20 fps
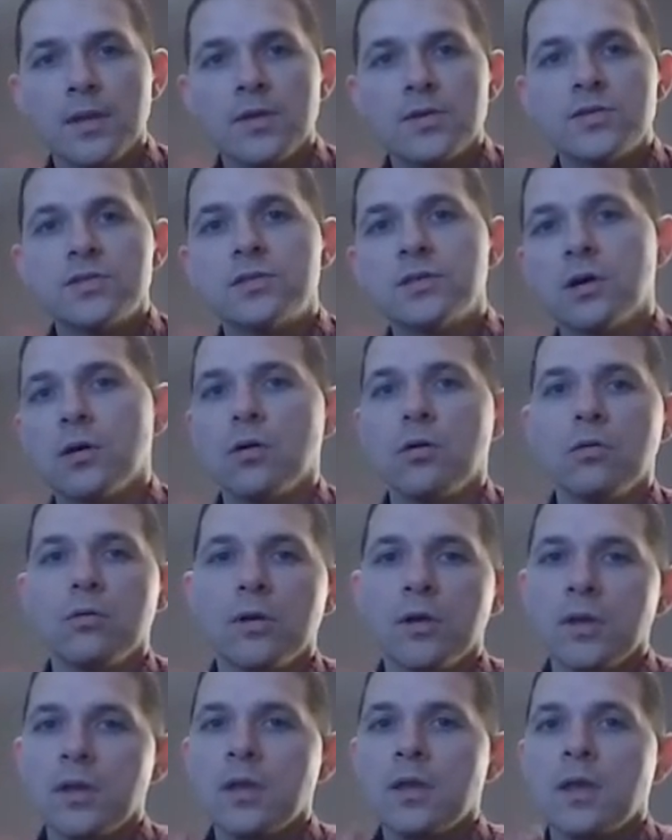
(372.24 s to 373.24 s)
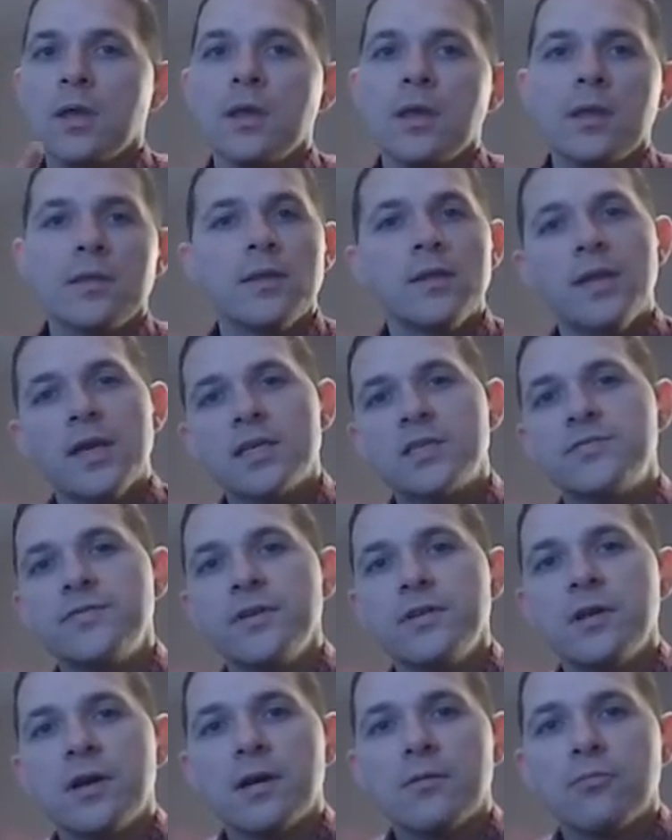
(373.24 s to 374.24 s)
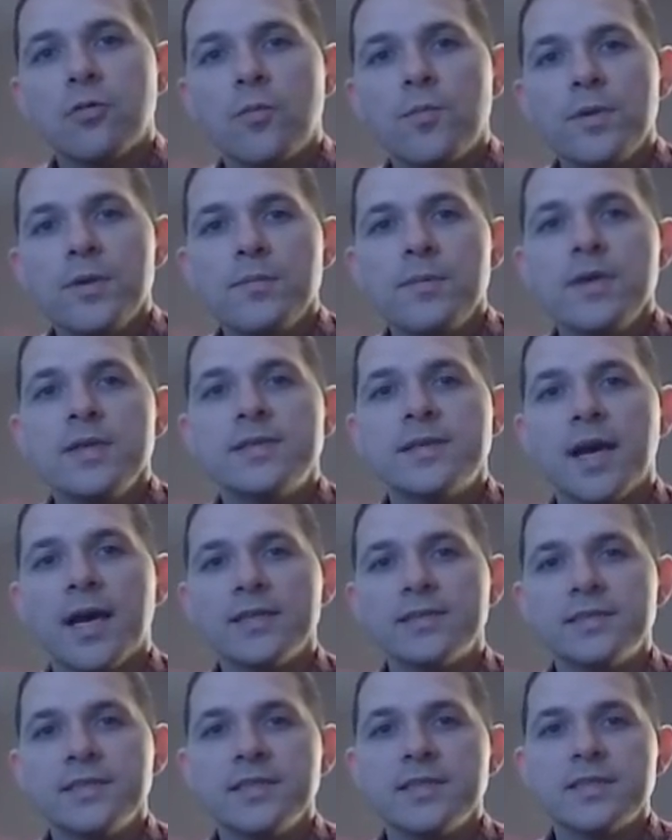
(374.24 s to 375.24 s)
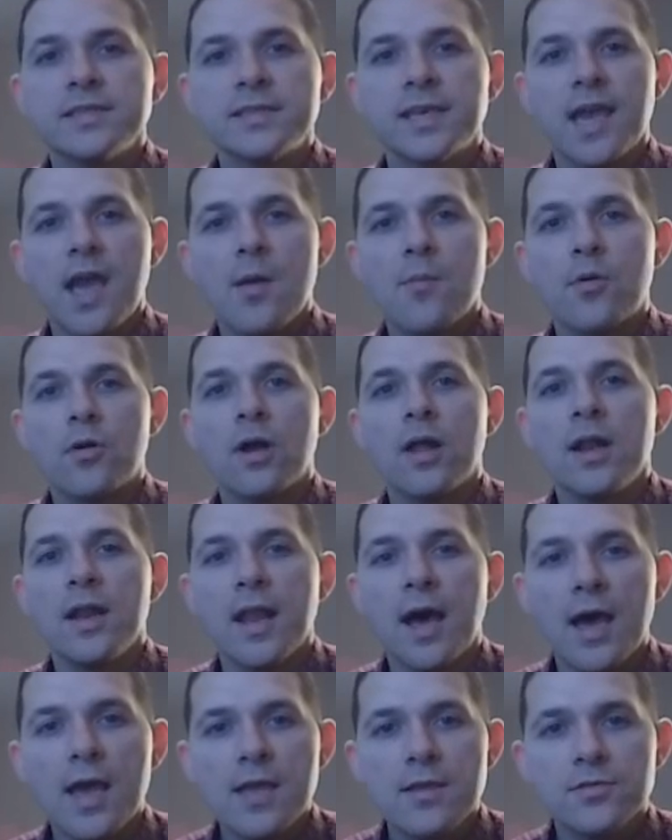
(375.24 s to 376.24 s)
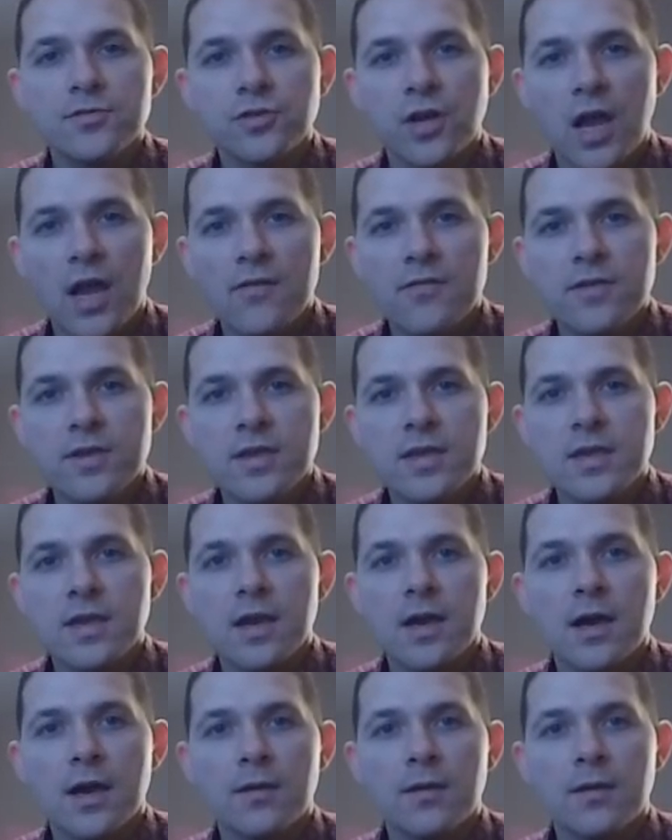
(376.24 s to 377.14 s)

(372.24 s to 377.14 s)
So the next video will be me testing this camera at night, driving